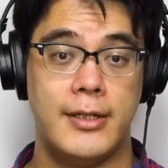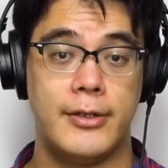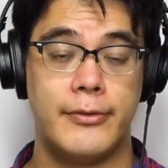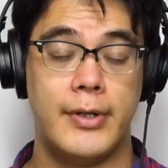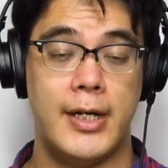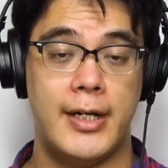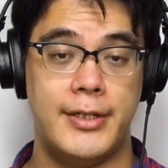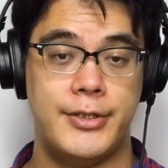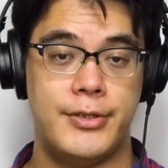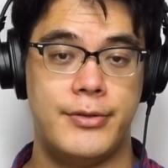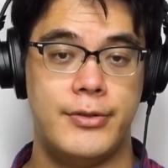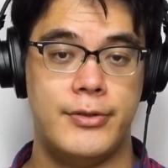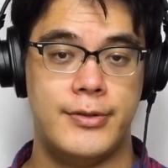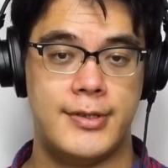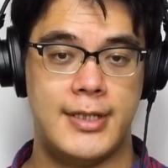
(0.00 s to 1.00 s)
Garage,
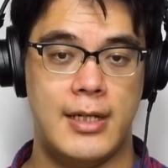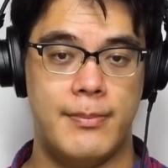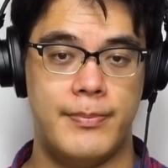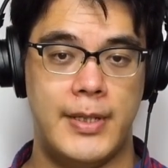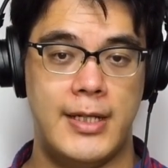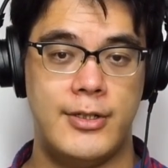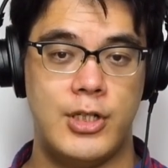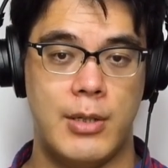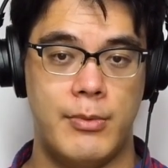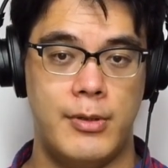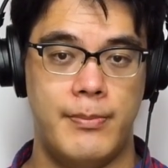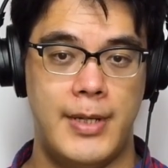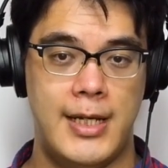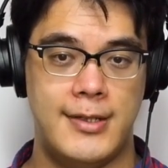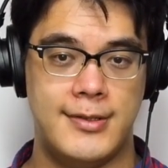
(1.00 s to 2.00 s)
Two Step, and Drum
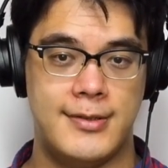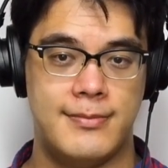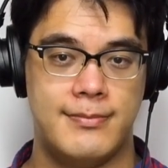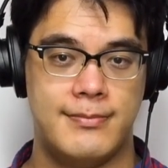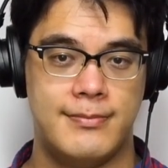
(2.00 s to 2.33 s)
and Bass